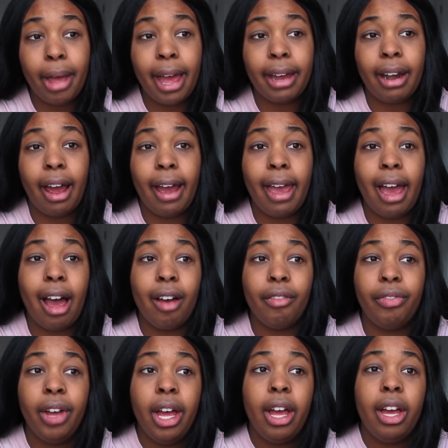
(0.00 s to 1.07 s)
and I
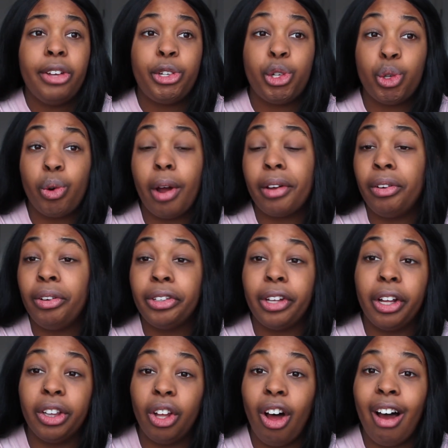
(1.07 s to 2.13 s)
have struggled
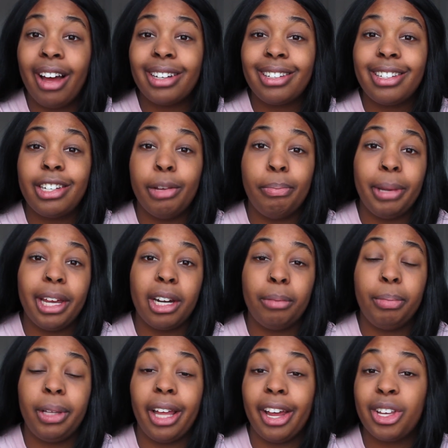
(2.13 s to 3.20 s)
a lot to be in a
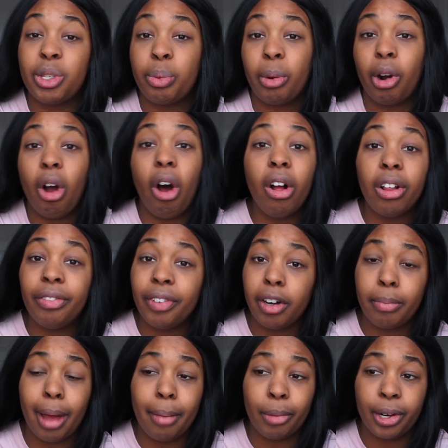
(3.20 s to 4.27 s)
place where all of your
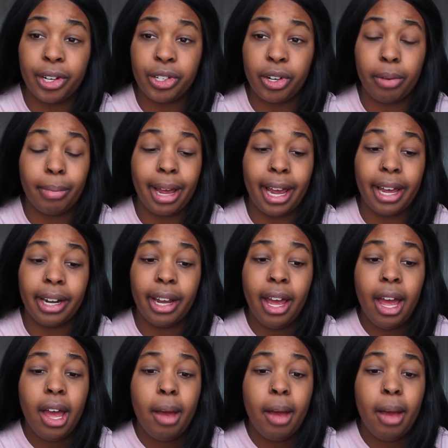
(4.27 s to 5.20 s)
memories are made,